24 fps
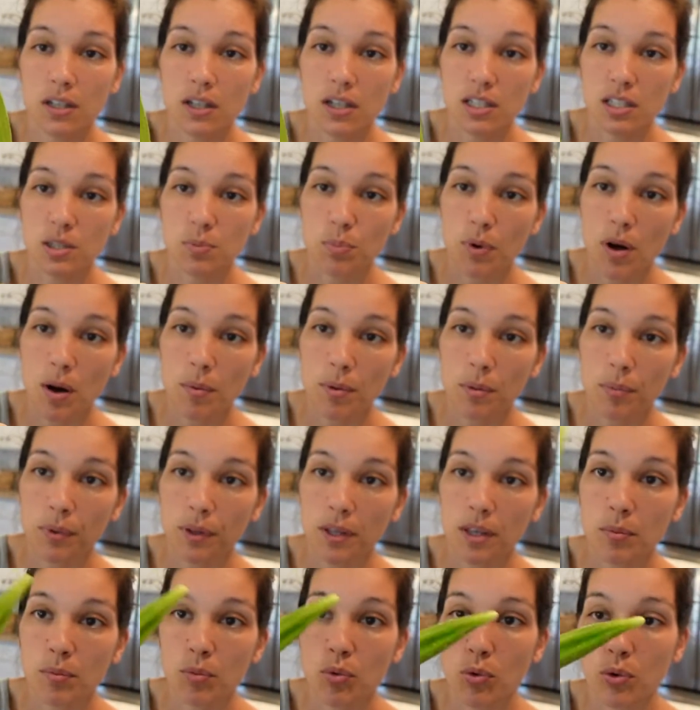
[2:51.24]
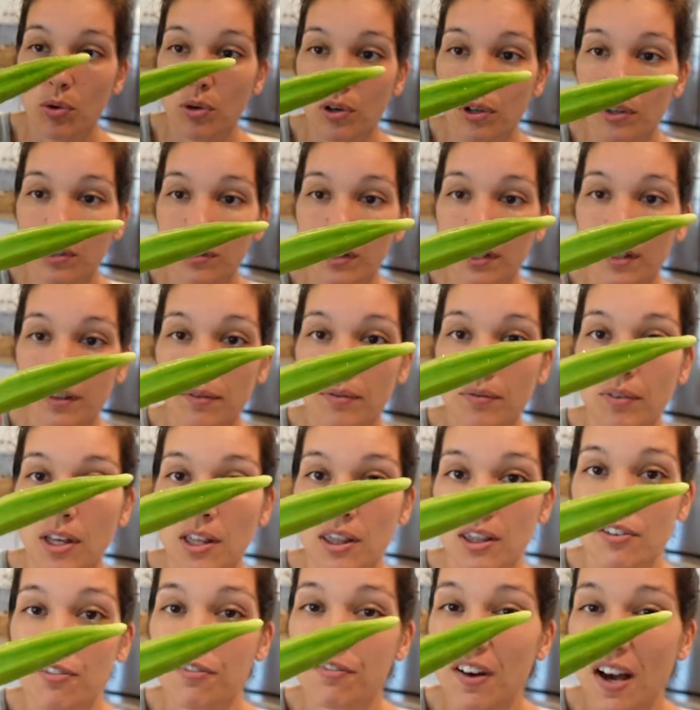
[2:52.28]
is probably more in
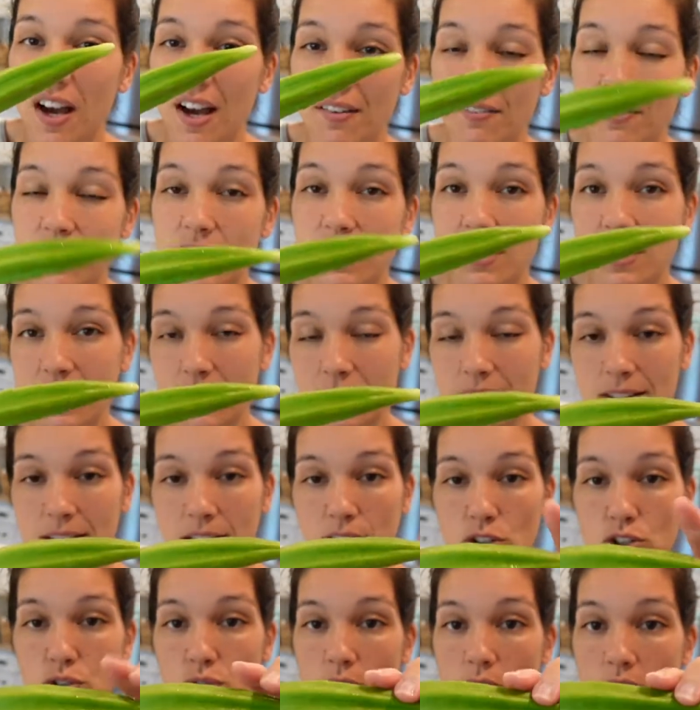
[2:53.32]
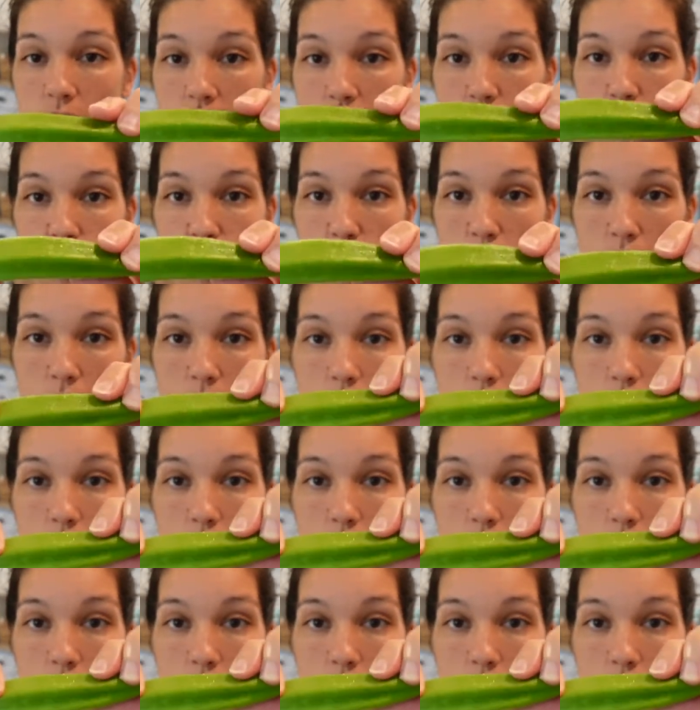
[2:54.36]
the 5 to 6 inch range,